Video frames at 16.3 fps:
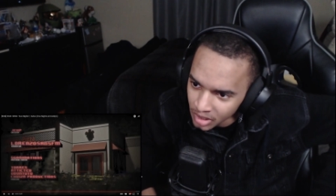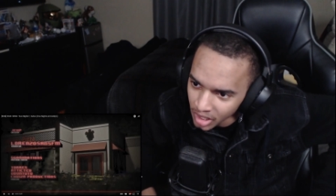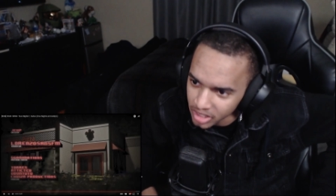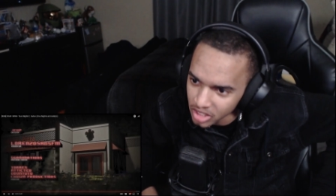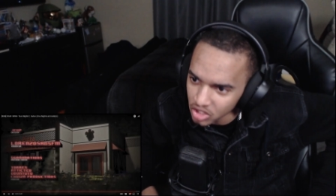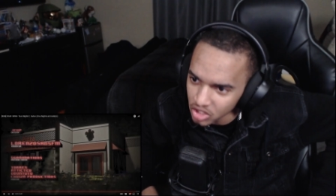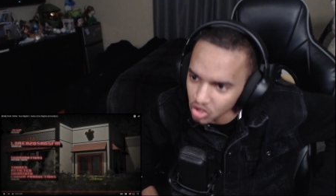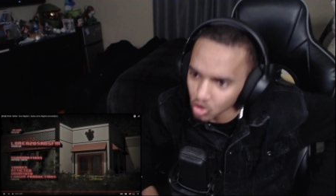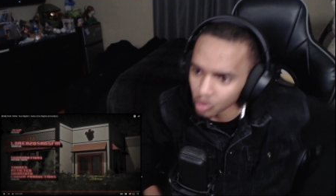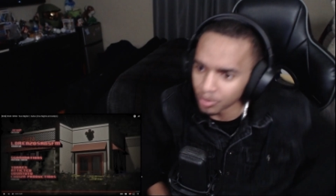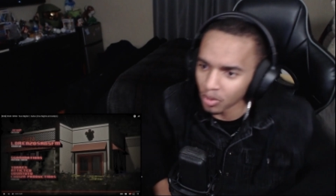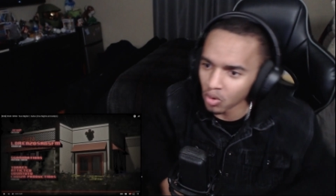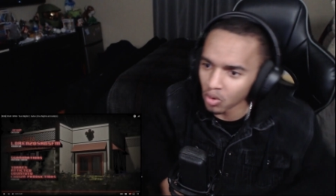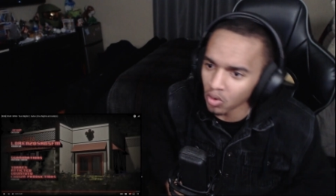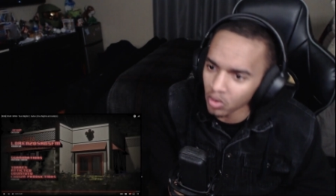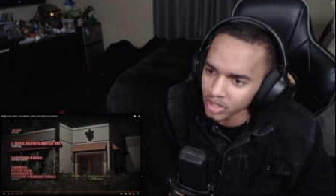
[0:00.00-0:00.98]
additional
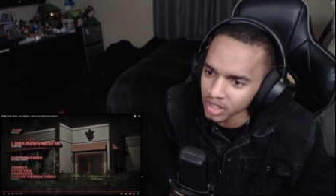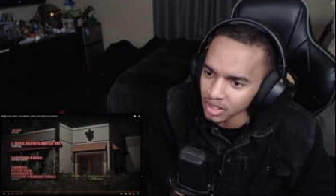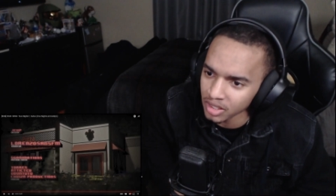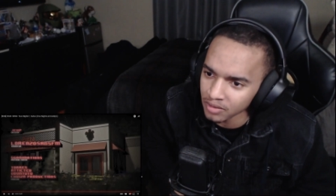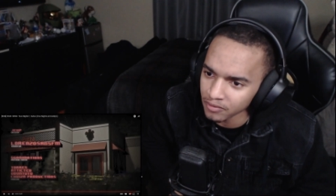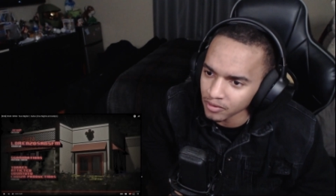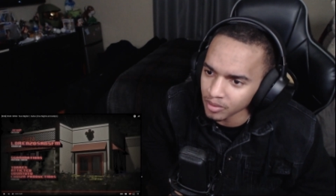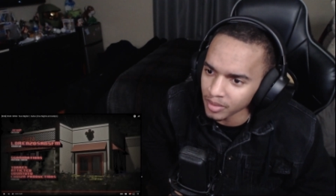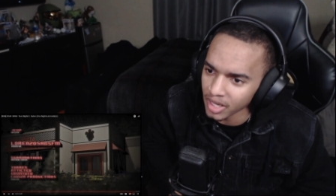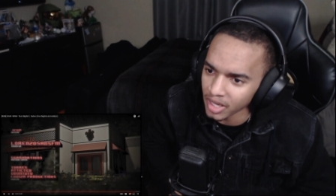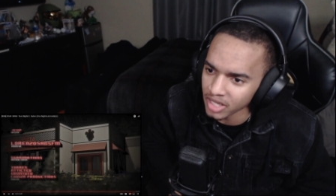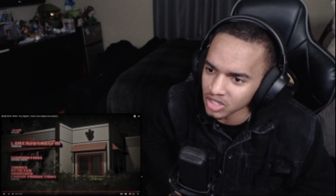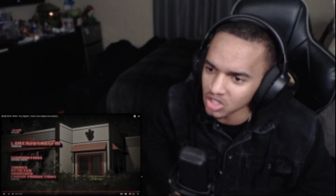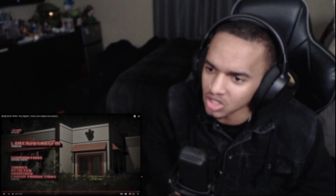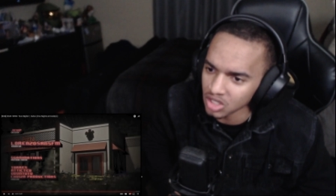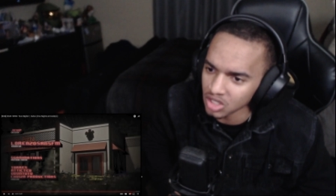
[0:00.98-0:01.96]
porting from
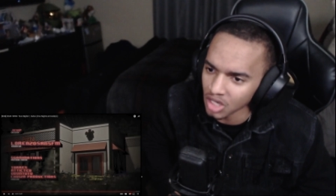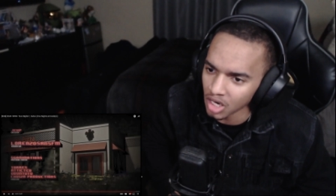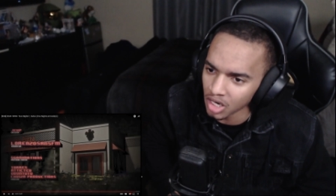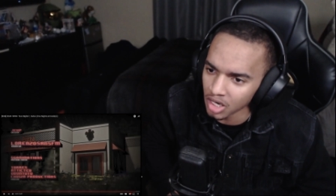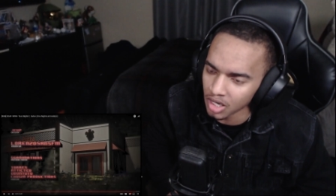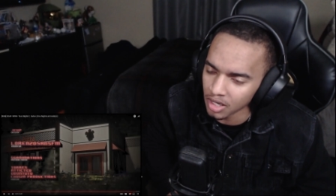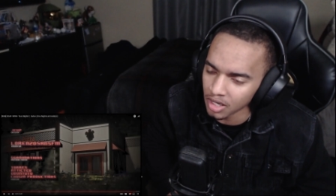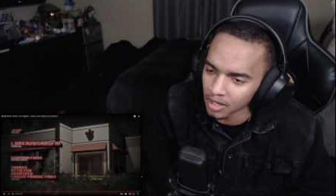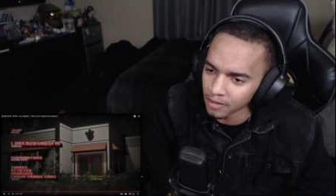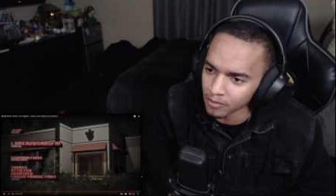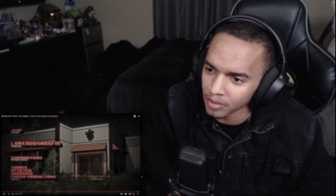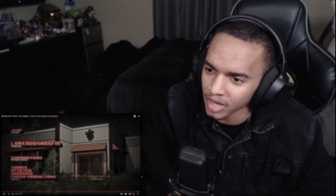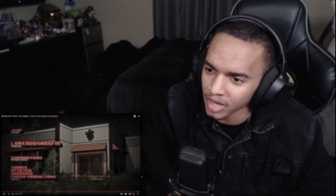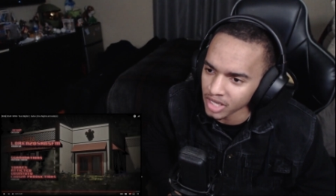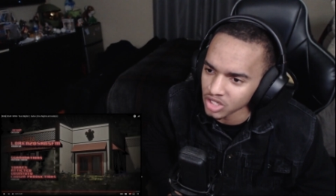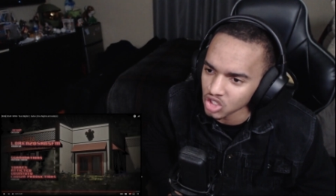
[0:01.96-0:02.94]
S uh,
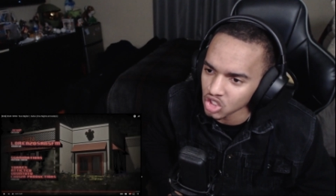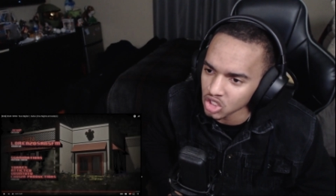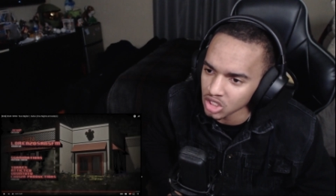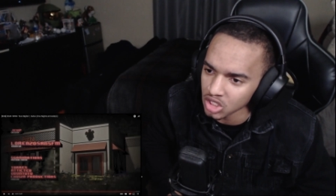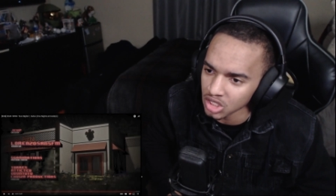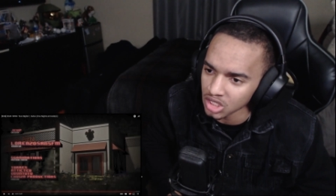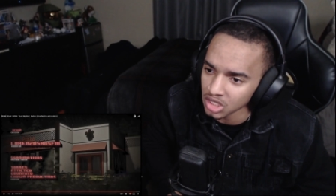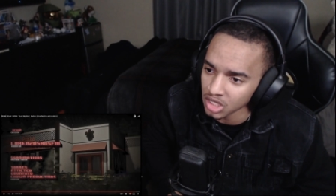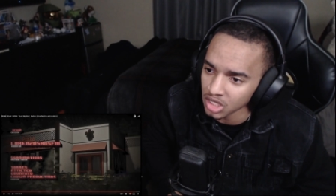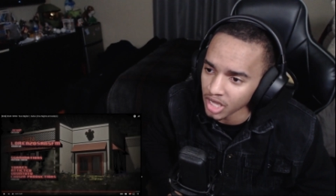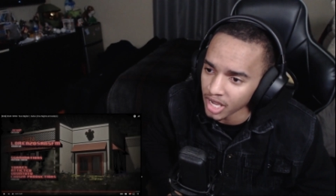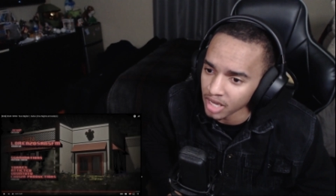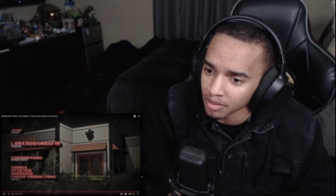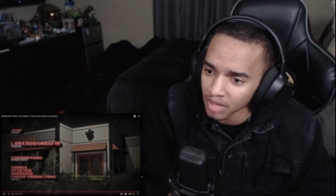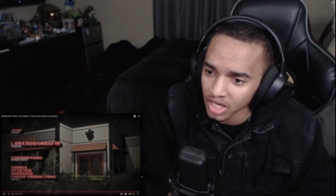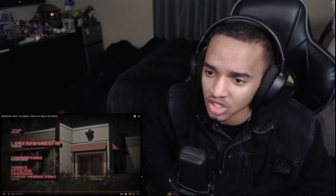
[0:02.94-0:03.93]
from SG
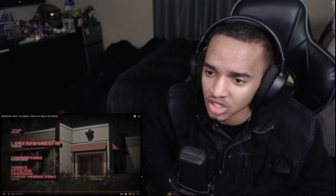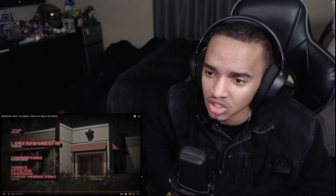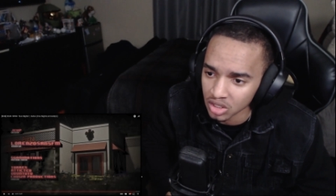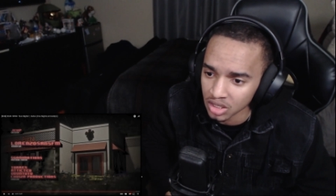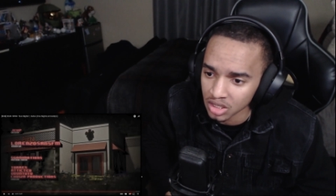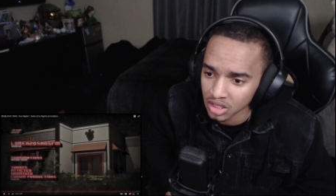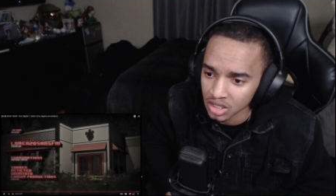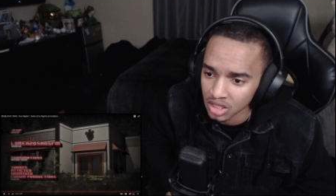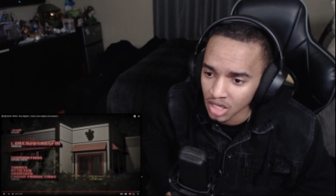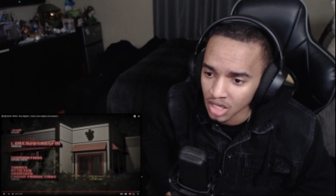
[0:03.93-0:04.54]
Animations,